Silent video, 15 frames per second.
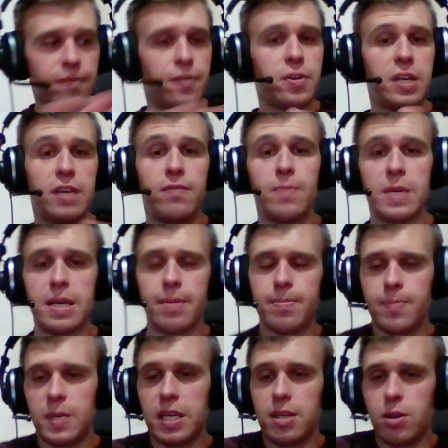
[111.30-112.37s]
forgive me, I'm
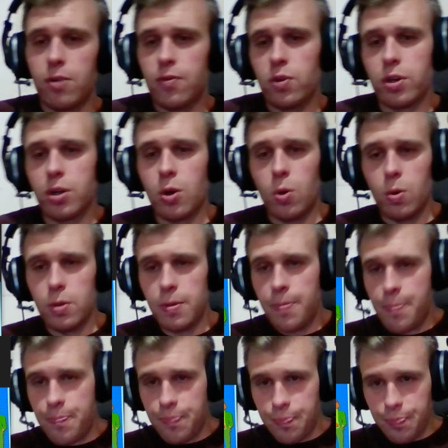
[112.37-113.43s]
getting over a cold.
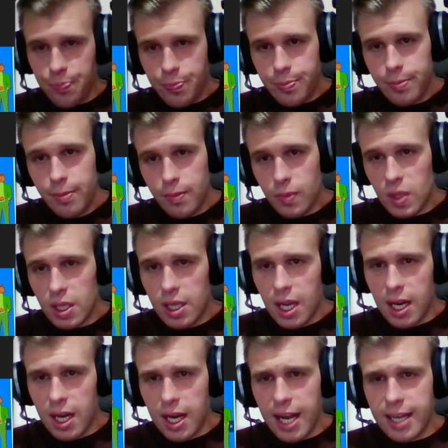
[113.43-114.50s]

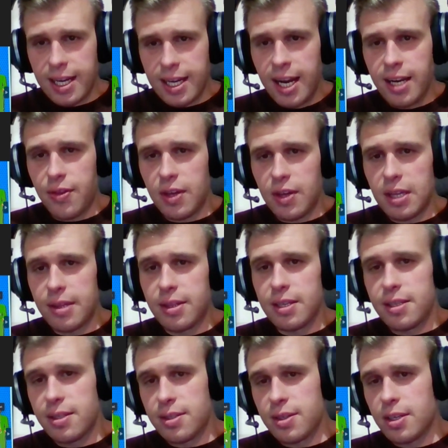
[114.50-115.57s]
Uh, I kind of think
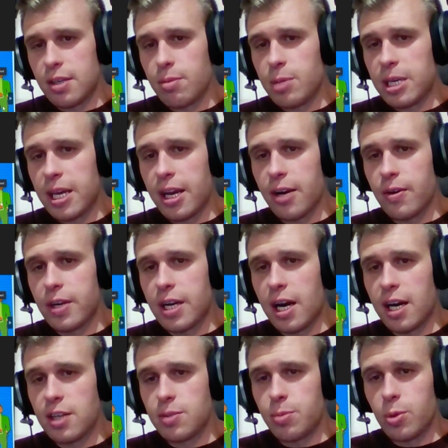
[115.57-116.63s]
this is going to be Harry
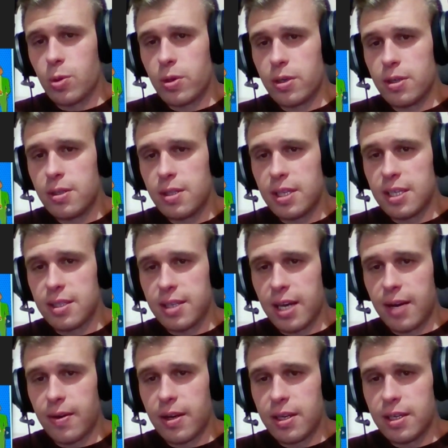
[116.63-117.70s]
Osborn, this guy
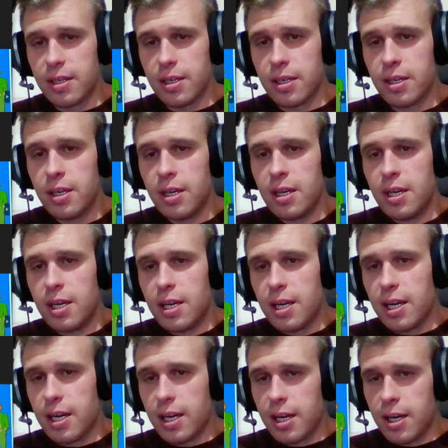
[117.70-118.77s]
right here.
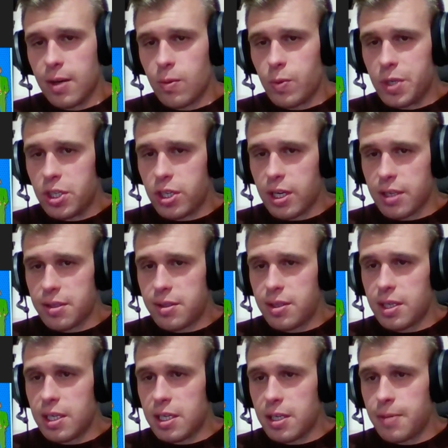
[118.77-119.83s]
Uh, we shall
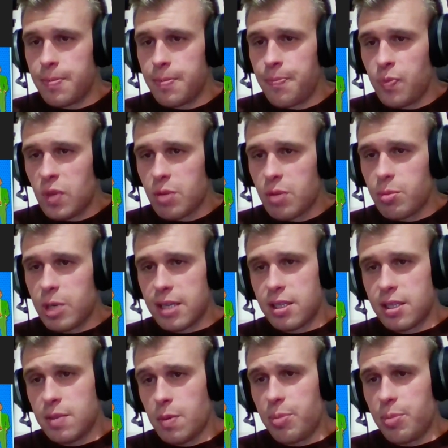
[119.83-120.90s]
see. But yeah,
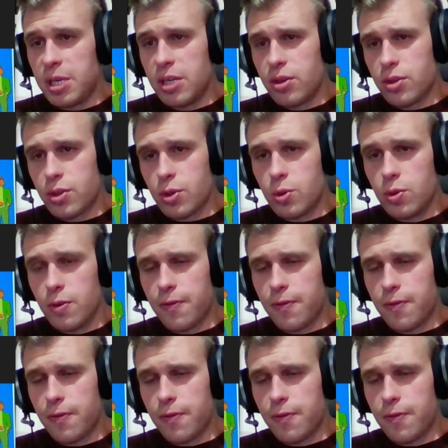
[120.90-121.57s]
some of Peter's school